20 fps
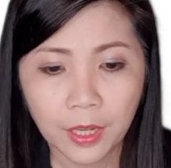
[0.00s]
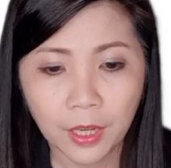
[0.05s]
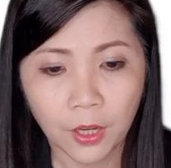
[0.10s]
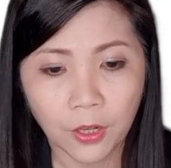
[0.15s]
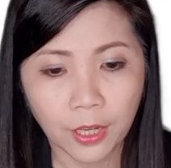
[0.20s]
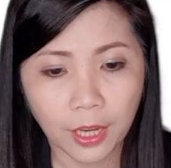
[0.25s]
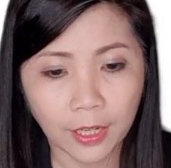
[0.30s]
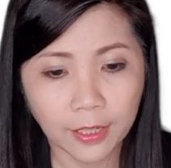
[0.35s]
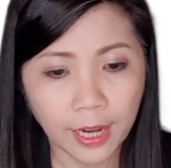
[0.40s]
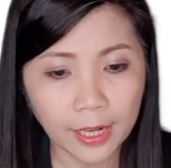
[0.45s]

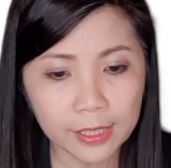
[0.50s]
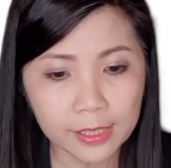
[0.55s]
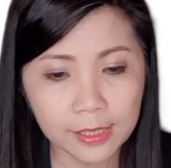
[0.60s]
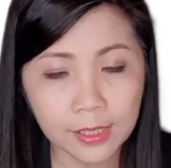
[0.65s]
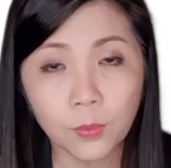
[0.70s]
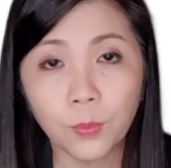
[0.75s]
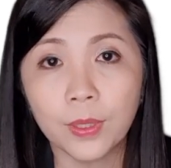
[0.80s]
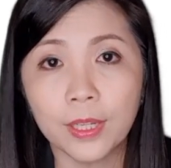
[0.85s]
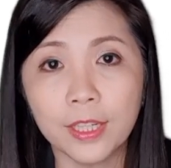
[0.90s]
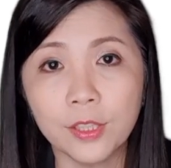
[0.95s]
Okay,
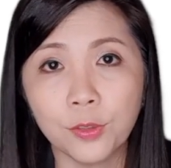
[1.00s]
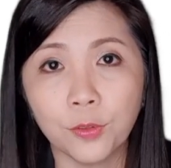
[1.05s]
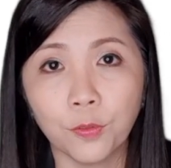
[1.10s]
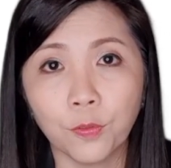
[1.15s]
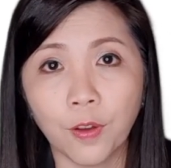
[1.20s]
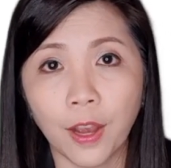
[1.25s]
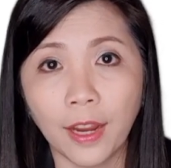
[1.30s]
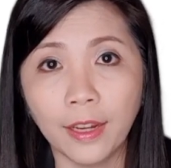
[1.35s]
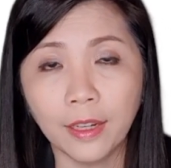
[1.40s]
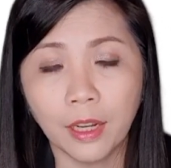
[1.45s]
next we need to
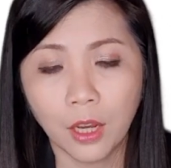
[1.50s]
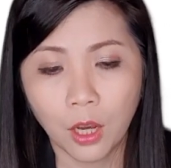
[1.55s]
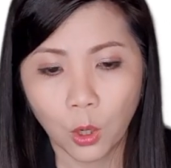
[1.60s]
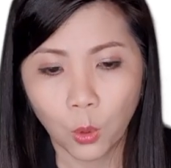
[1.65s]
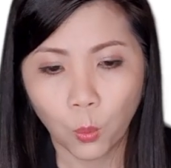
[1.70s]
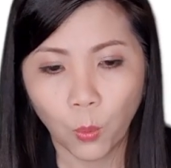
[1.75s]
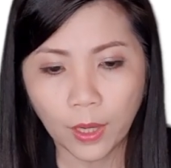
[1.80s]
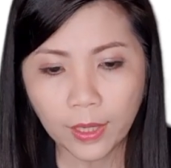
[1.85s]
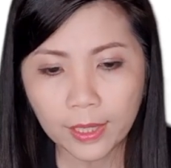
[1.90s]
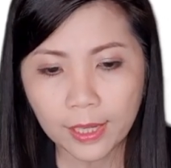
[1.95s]
find
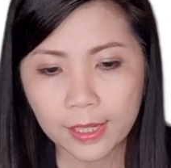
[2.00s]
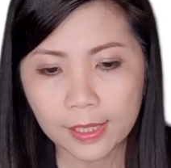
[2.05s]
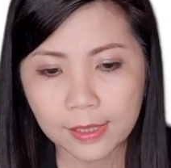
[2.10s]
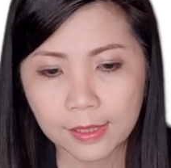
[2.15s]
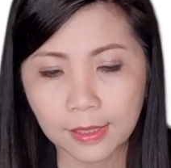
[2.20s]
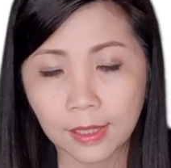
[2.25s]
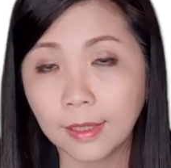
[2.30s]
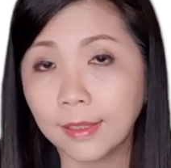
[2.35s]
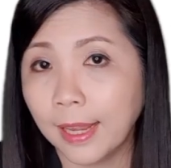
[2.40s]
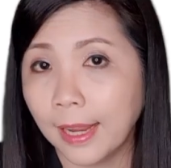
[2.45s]
what is
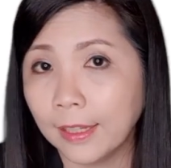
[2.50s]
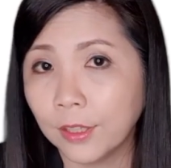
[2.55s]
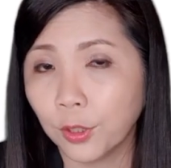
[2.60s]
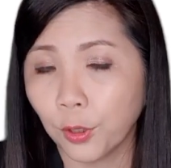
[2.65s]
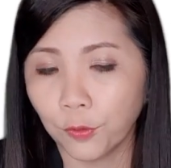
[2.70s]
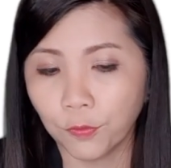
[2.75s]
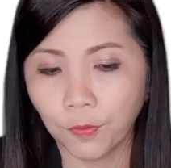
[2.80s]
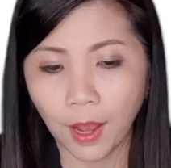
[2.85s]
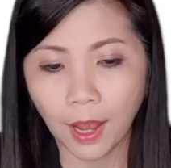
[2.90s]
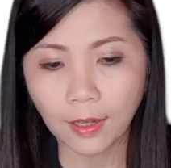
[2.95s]
the length
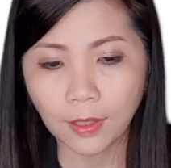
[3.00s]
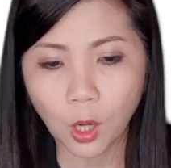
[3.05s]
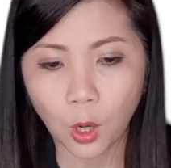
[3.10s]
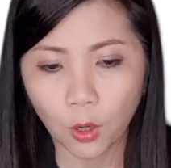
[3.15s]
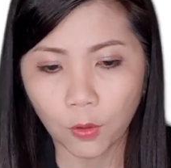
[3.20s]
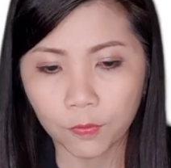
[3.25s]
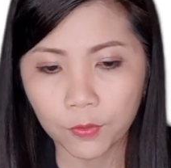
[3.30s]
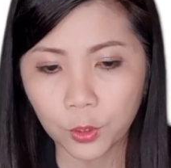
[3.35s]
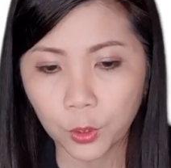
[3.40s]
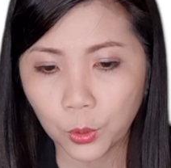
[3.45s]
of arc
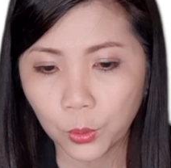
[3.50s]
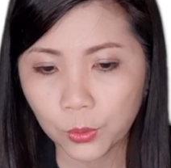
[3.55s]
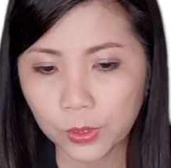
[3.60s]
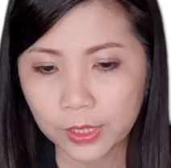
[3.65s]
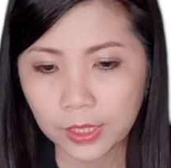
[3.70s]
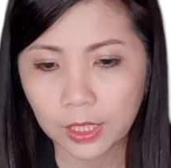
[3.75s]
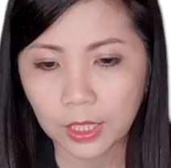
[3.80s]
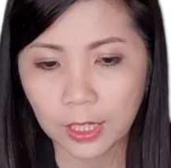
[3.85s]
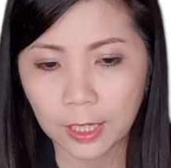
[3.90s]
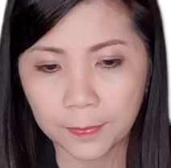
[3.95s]
of
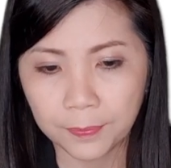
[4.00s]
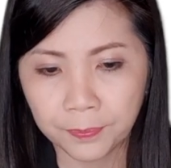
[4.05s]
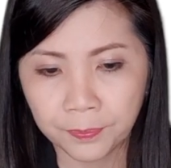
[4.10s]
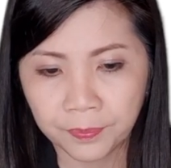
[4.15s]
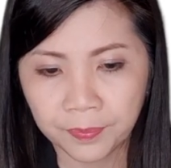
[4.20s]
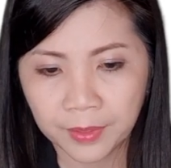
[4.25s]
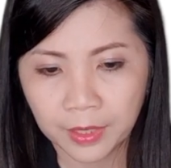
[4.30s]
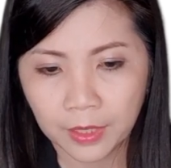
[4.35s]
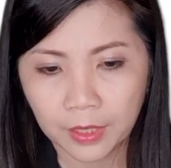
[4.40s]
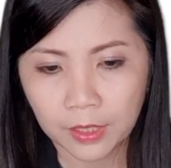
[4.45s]
UT.
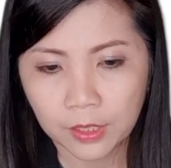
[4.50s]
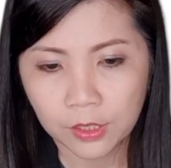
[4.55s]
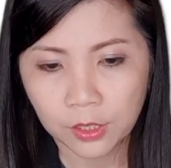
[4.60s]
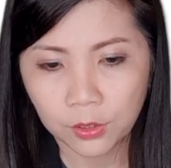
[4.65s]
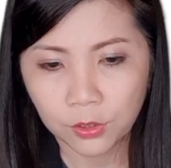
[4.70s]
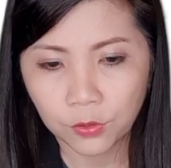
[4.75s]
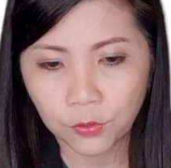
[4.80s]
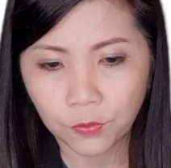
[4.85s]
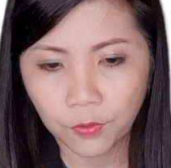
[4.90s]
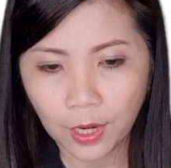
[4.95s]
So
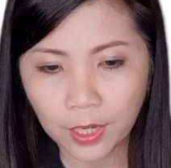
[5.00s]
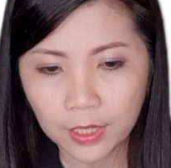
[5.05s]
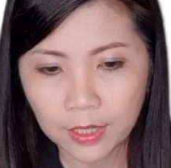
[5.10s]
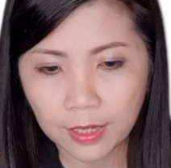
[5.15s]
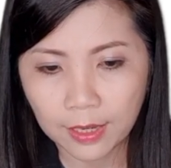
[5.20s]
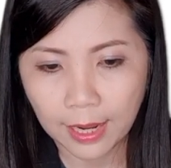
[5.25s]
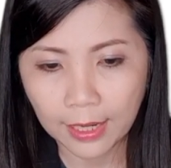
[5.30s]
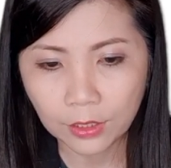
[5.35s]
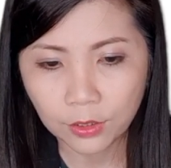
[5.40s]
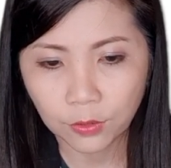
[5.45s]
to find the
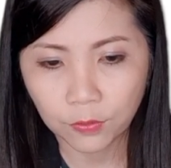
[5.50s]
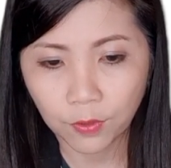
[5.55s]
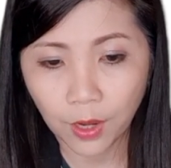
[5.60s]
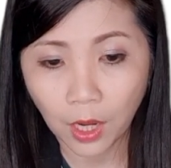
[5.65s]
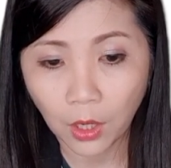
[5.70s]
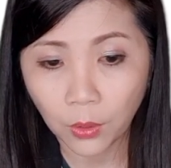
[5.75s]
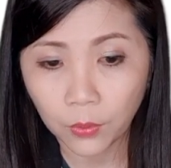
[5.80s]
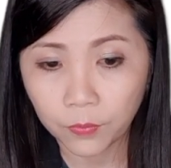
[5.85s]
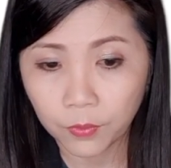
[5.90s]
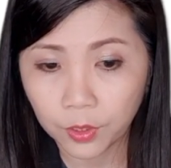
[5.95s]
length of
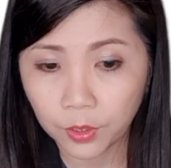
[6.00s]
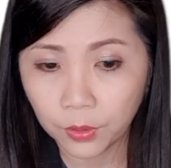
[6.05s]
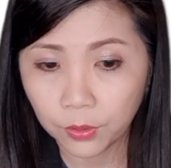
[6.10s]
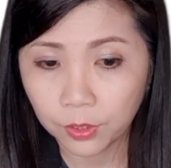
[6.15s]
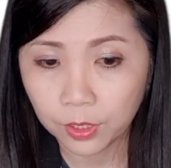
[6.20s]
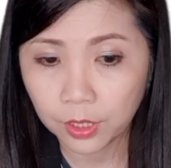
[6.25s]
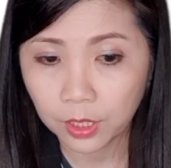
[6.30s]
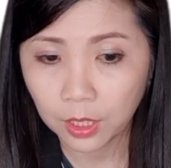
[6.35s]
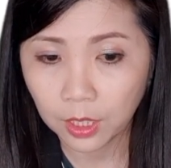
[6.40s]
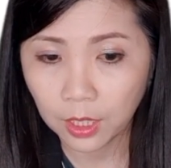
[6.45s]
arc of
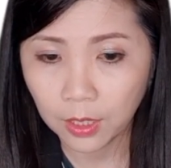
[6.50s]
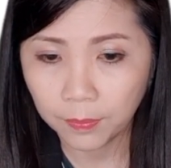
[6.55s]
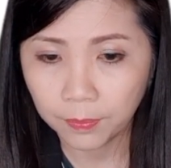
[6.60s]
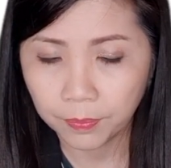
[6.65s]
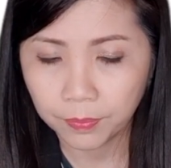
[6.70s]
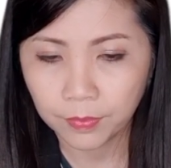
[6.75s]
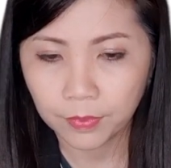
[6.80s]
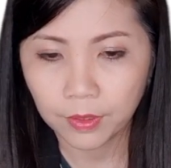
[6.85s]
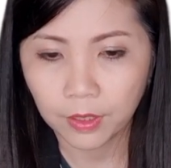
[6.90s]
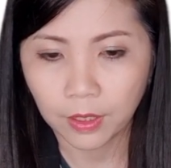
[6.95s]
UT,
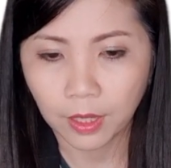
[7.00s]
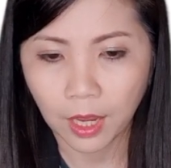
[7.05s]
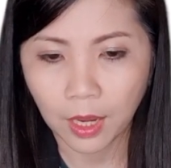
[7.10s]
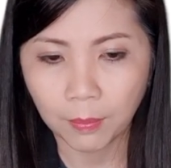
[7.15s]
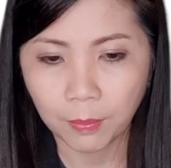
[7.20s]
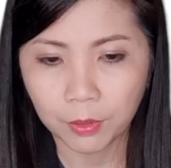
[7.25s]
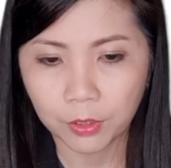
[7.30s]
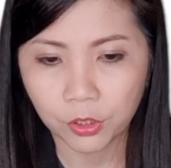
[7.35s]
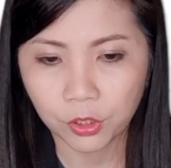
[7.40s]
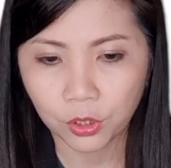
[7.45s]
okay, I'm
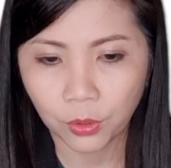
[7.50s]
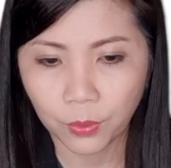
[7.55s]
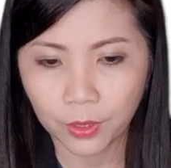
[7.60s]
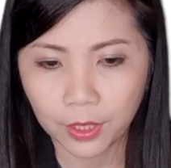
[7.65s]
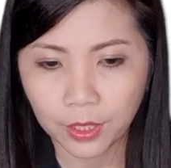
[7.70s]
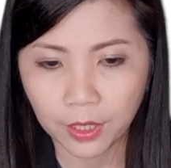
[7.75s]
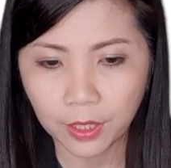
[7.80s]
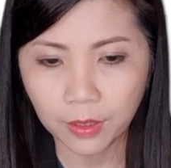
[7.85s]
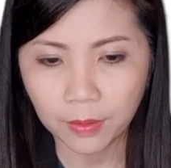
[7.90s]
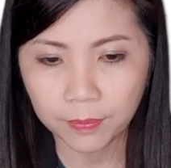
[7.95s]
going to show it
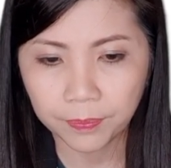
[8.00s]
here.